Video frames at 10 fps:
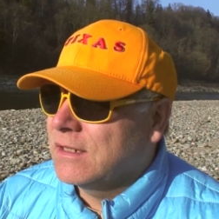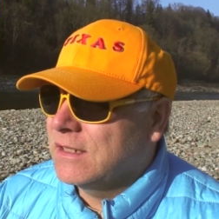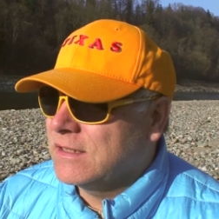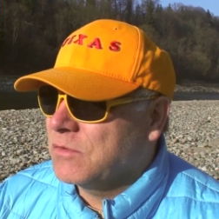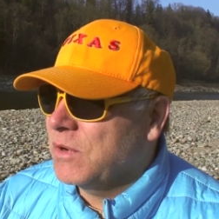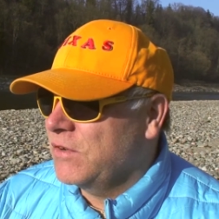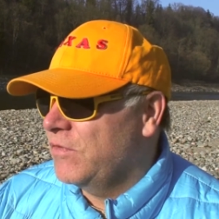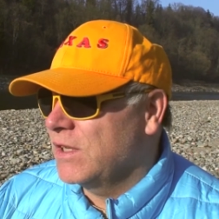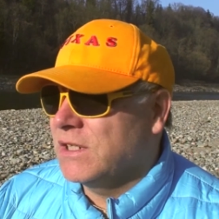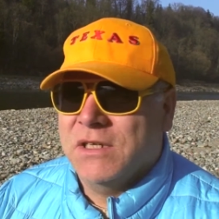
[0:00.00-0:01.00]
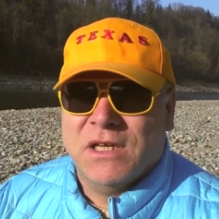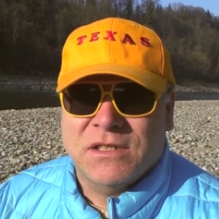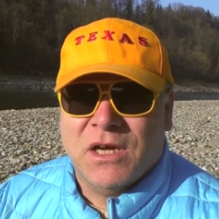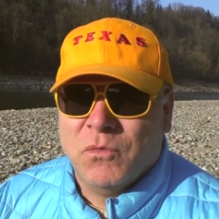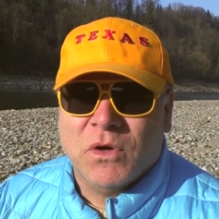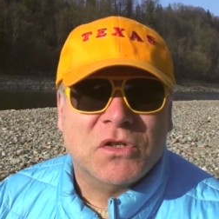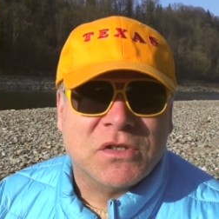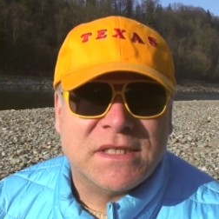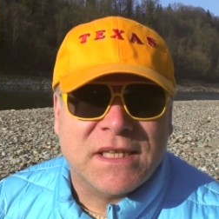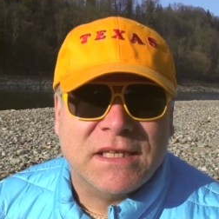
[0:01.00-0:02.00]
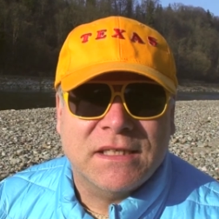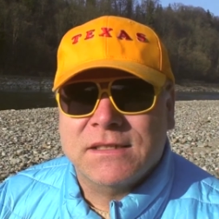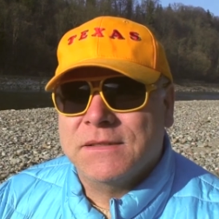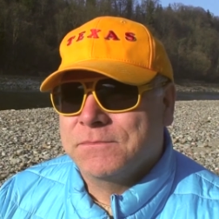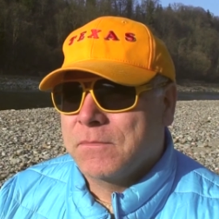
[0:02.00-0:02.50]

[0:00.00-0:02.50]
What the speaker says: It's quite funny, and I want to say it,